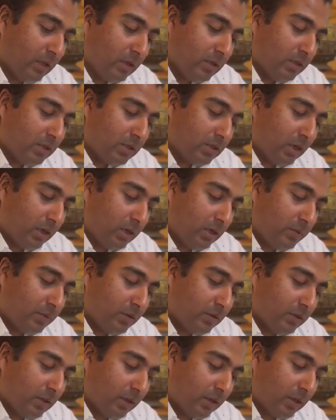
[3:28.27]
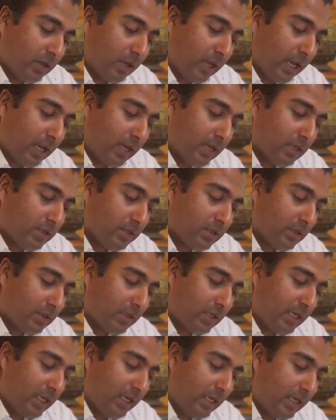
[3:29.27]
Sariputta has
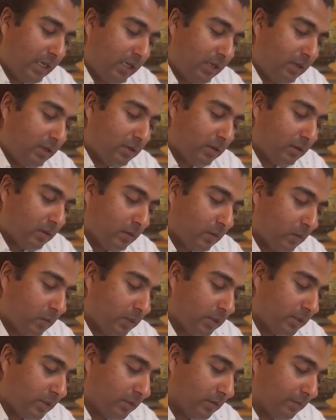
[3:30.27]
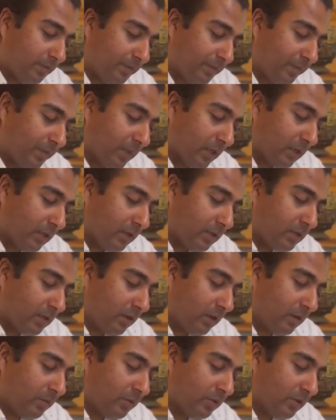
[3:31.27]
keen wisdom.
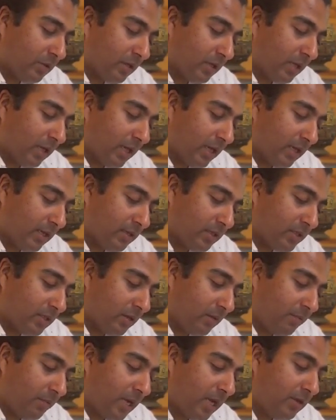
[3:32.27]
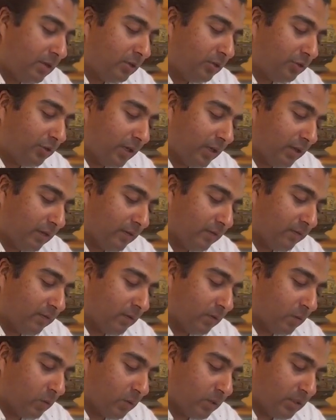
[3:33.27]
Sariputta has penetrative
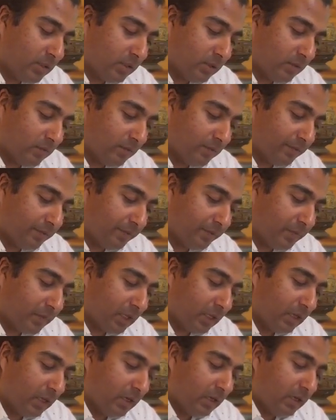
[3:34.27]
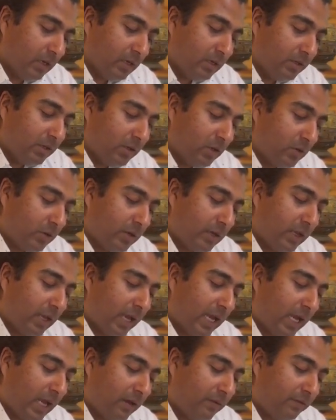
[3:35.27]
wisdom. During
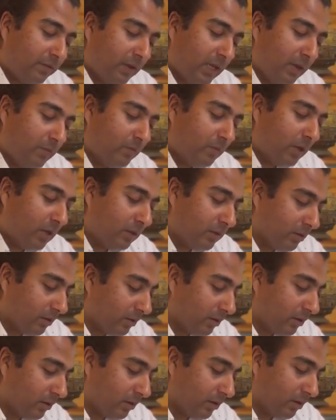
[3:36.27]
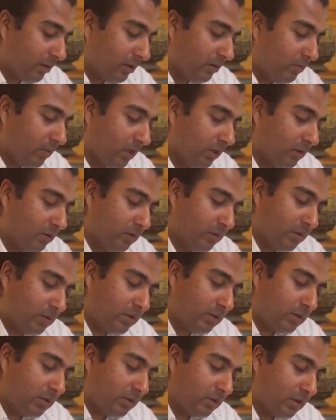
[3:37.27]
half a month,
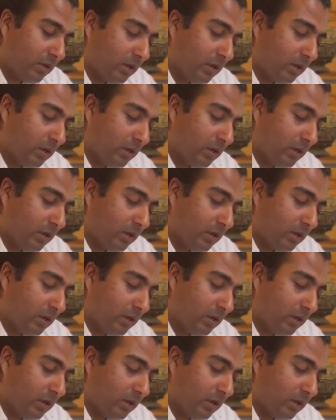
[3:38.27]
bhikkhus,